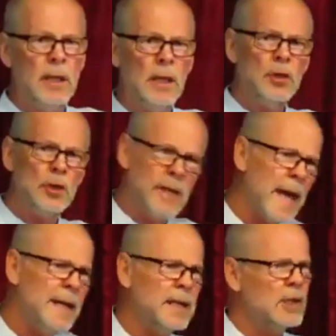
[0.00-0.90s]
to
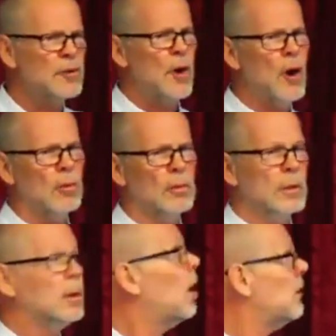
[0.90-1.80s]
take control
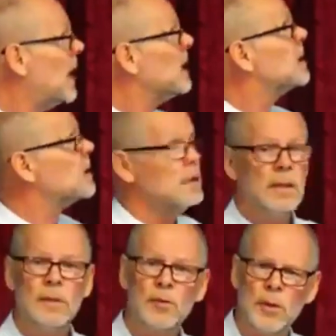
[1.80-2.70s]
of us
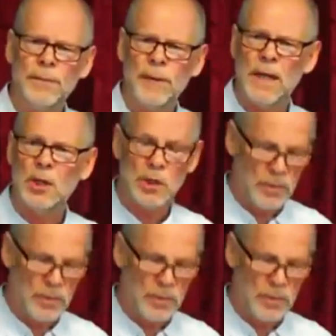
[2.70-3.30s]
through the flesh.